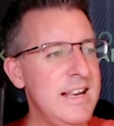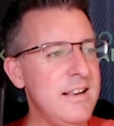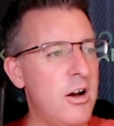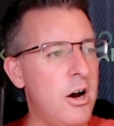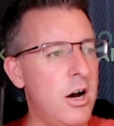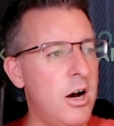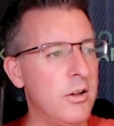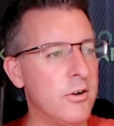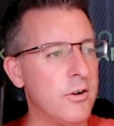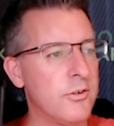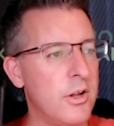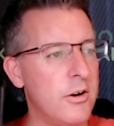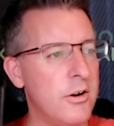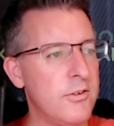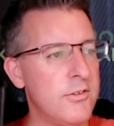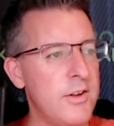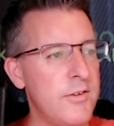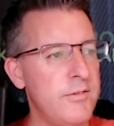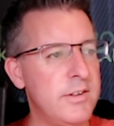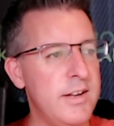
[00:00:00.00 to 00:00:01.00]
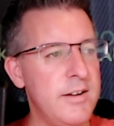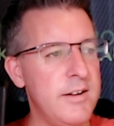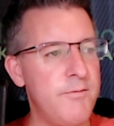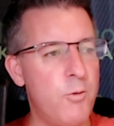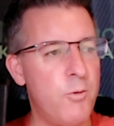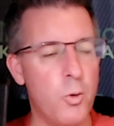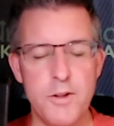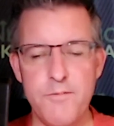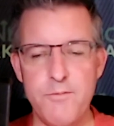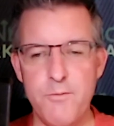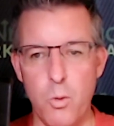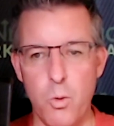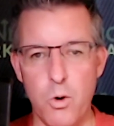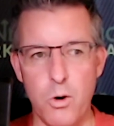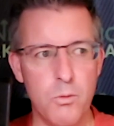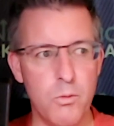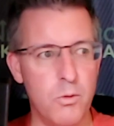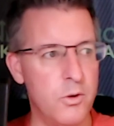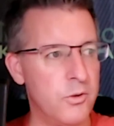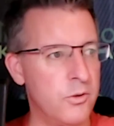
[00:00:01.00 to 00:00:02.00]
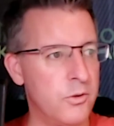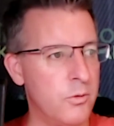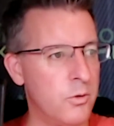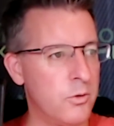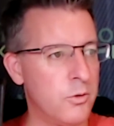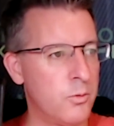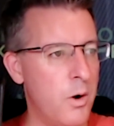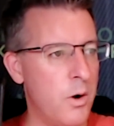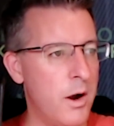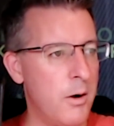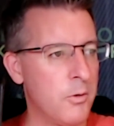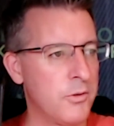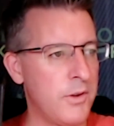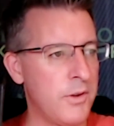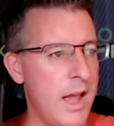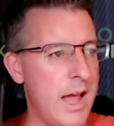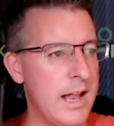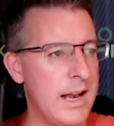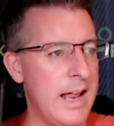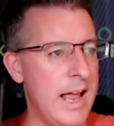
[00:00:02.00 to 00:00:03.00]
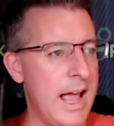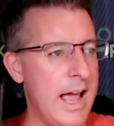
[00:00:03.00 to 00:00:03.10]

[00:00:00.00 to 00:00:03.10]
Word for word: 117.44 was was where it was at.